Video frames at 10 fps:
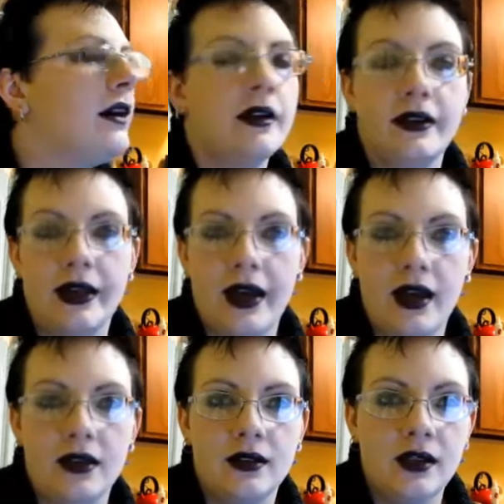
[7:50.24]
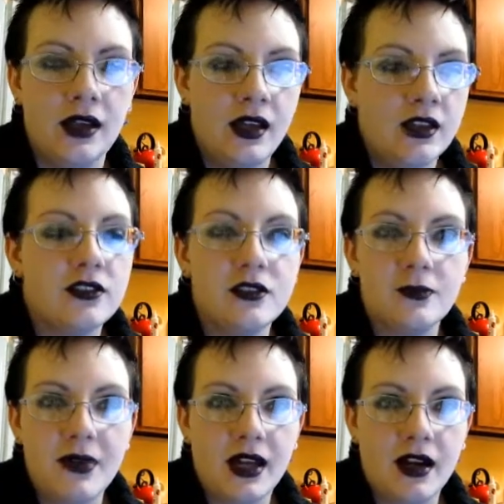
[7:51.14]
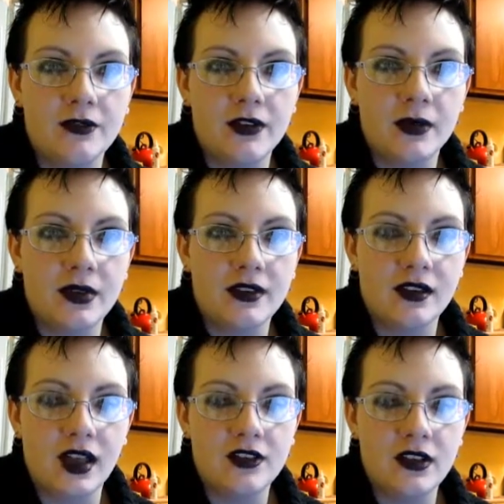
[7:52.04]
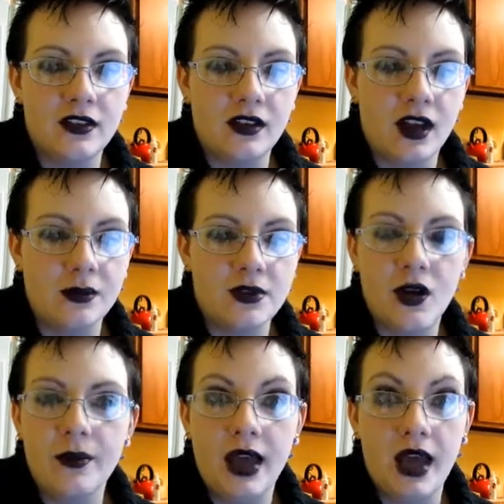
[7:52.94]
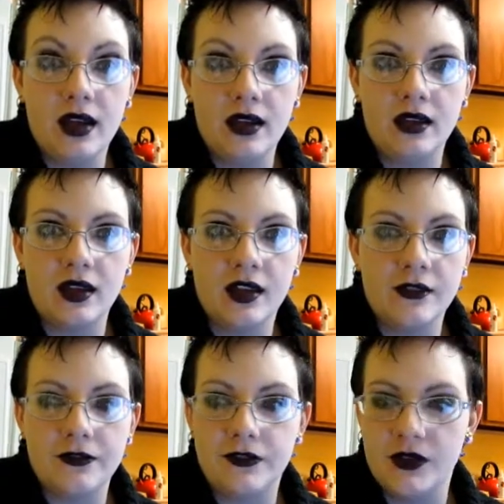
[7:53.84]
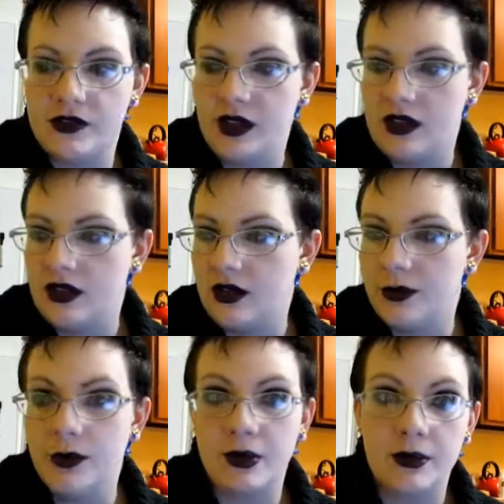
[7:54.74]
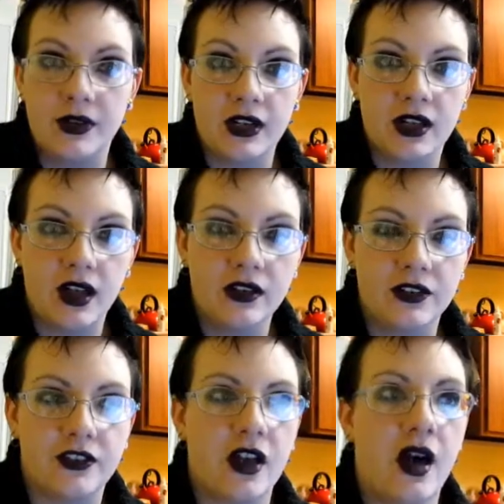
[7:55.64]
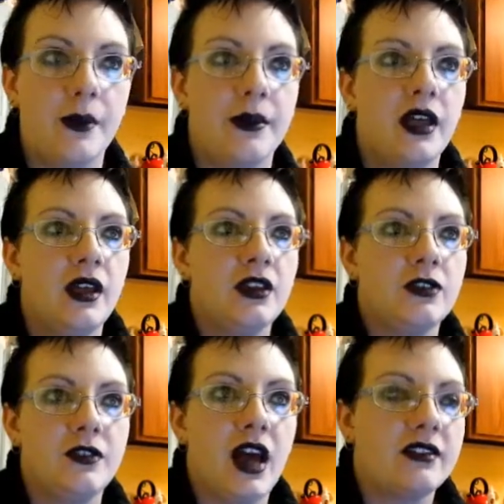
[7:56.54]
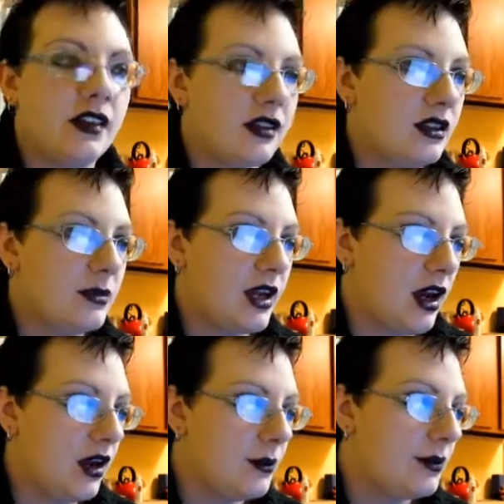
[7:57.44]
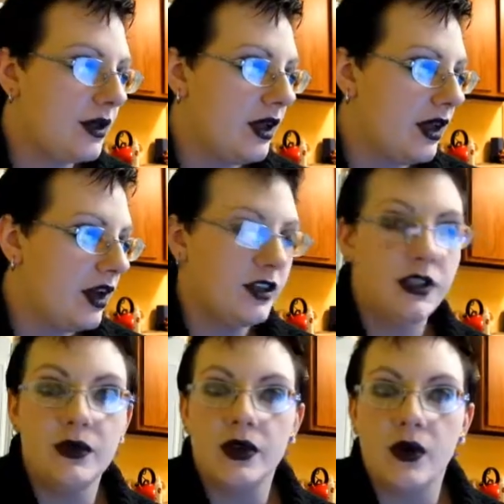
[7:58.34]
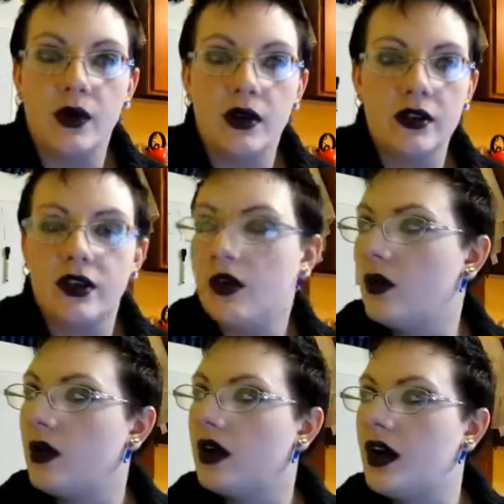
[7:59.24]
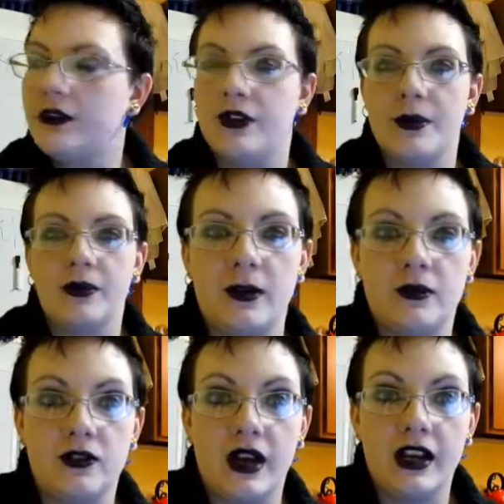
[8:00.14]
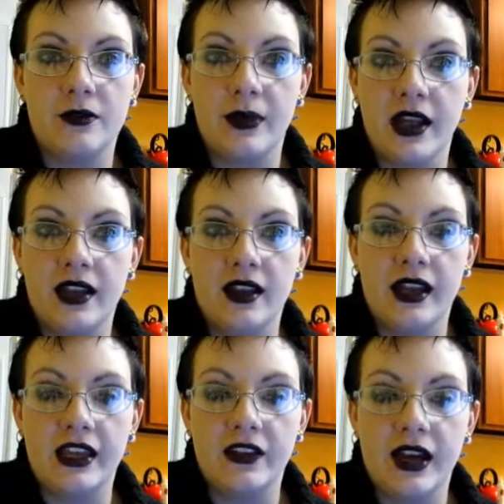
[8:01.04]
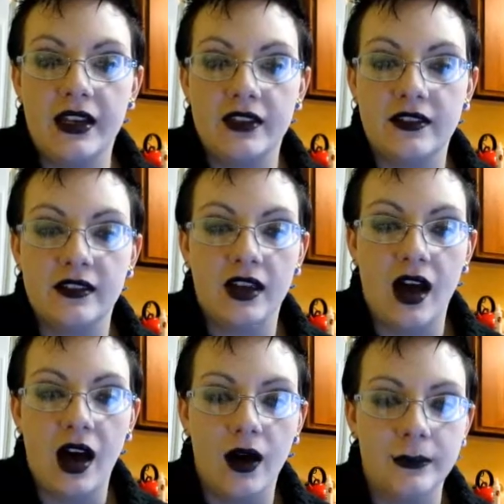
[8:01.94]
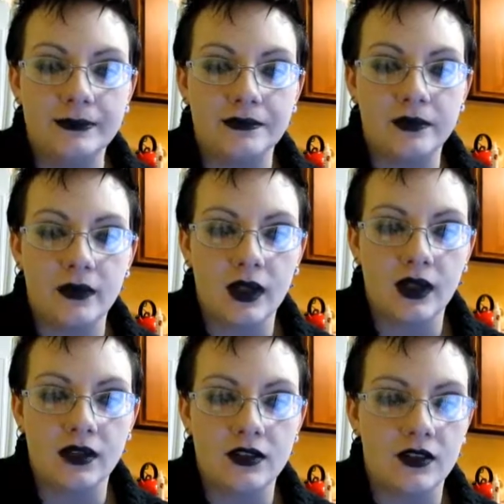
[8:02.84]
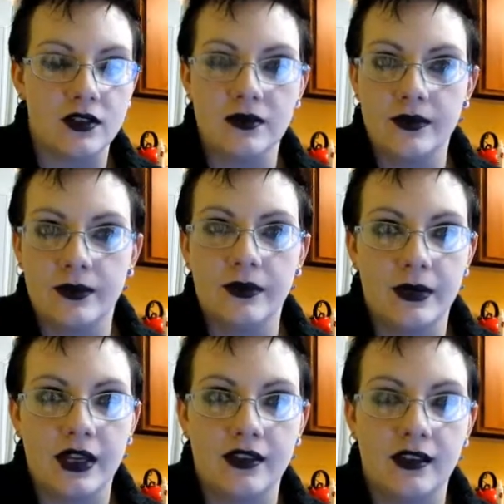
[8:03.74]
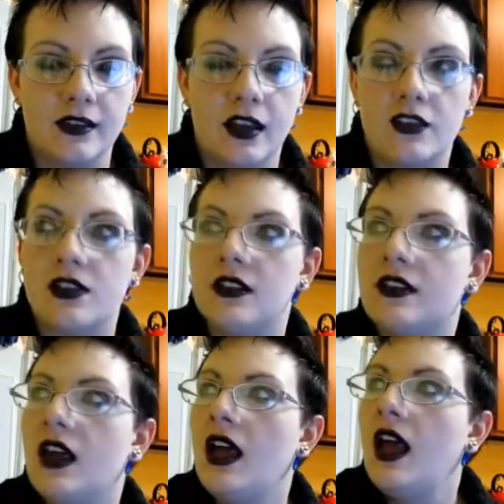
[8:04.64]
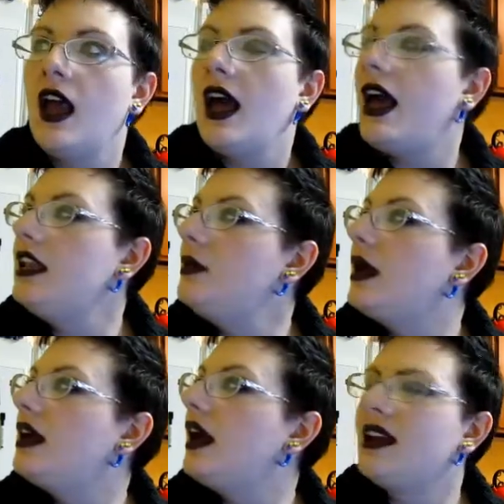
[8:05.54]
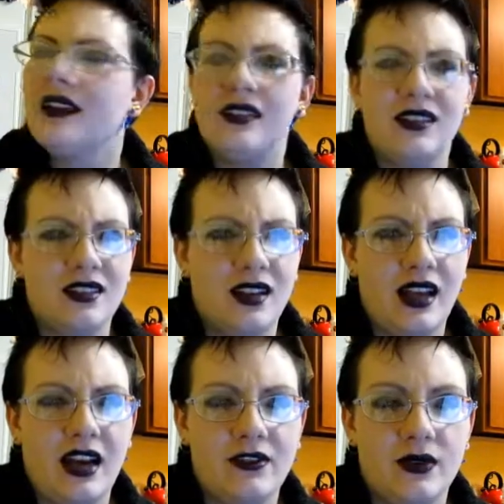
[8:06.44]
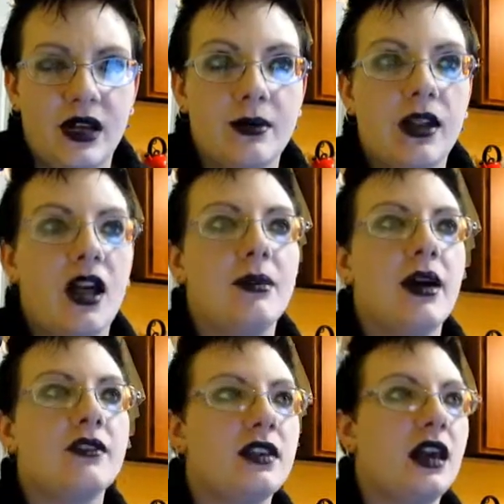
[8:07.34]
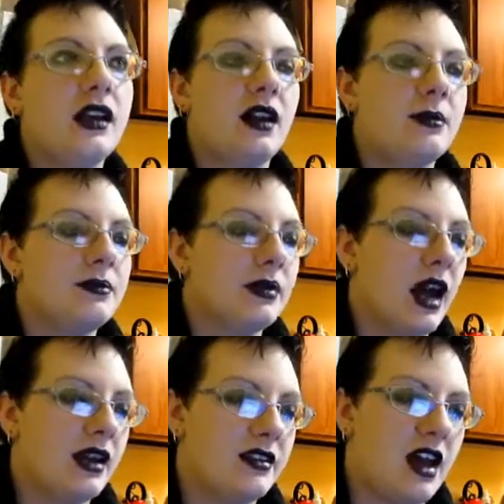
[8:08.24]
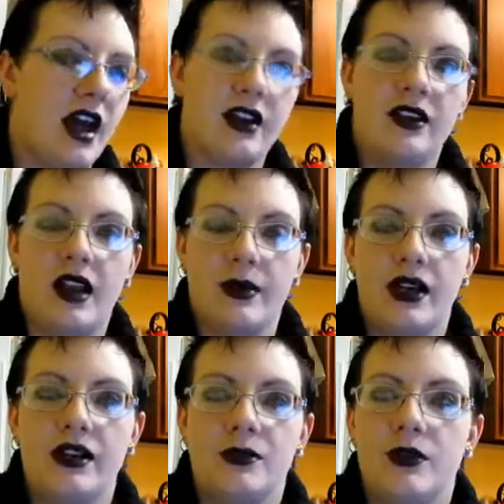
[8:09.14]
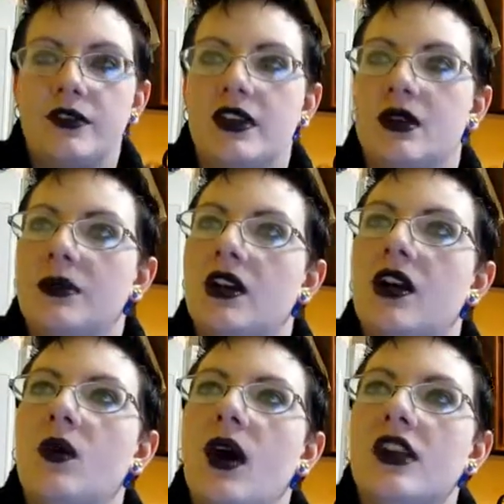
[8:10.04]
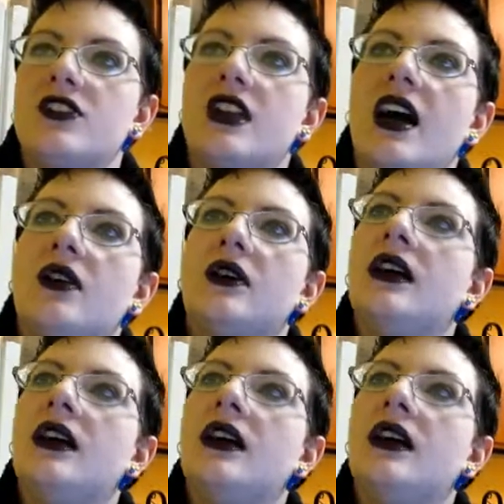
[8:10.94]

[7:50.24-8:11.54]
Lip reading: Yeah. So just be careful with the slushies. Don't panic if you suddenly are pooping pretty colors. You've not suddenly become a unicorn or are from strange planet like Uranus. Just, it's the slushies. Anyway, I guess that's all I have to ramble on about tonight. I'm kind of tired. I rented a movie that I'm going to go watch now.